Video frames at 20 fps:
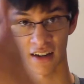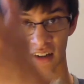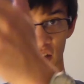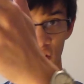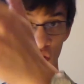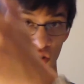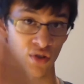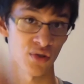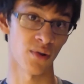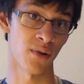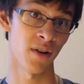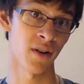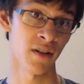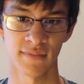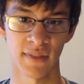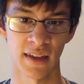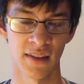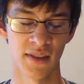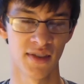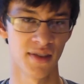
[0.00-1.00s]
and short,
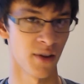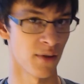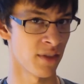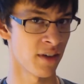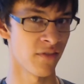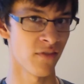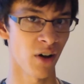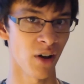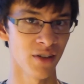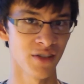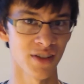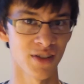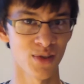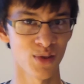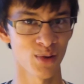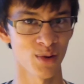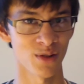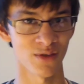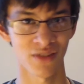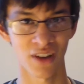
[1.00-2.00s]
and so they've all just
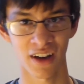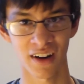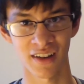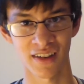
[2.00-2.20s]
sort of got